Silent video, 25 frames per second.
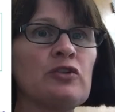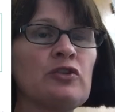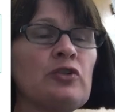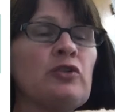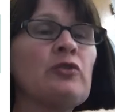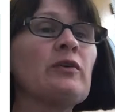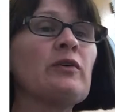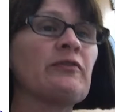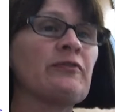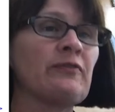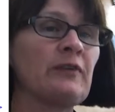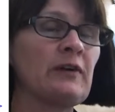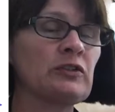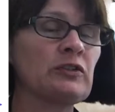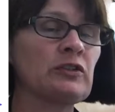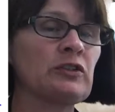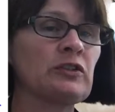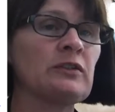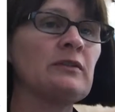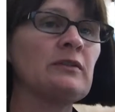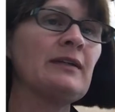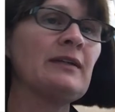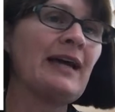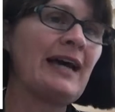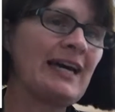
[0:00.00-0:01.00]
to a
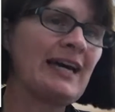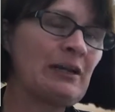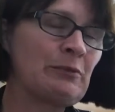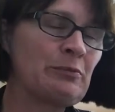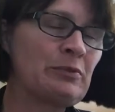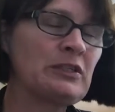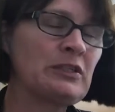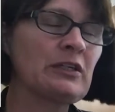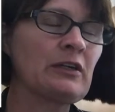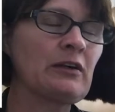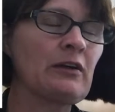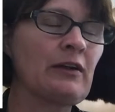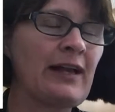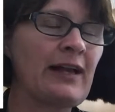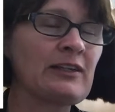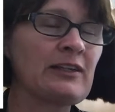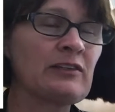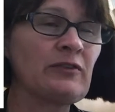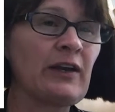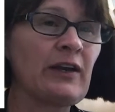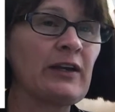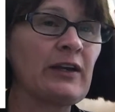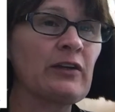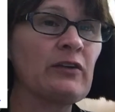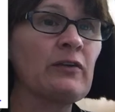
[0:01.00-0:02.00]
function at a particular x
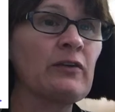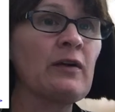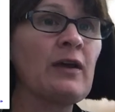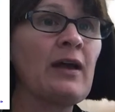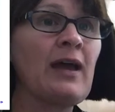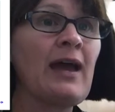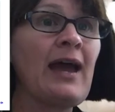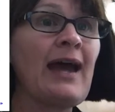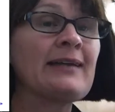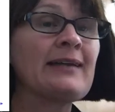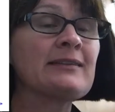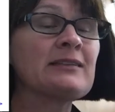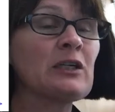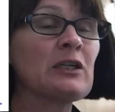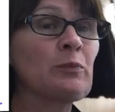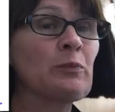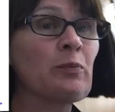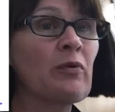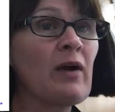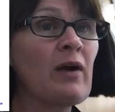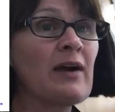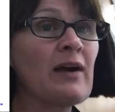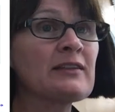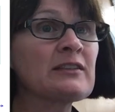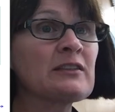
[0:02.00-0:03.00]
value as an
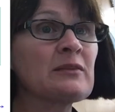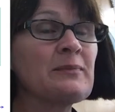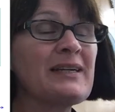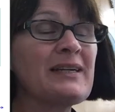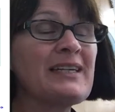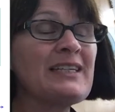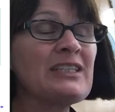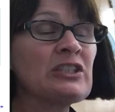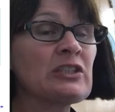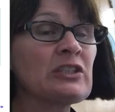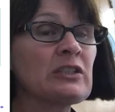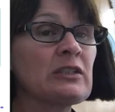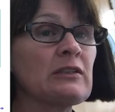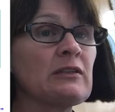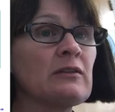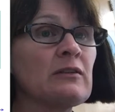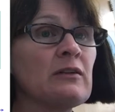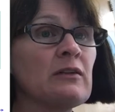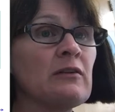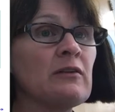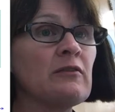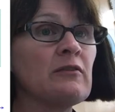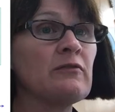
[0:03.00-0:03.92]
approximation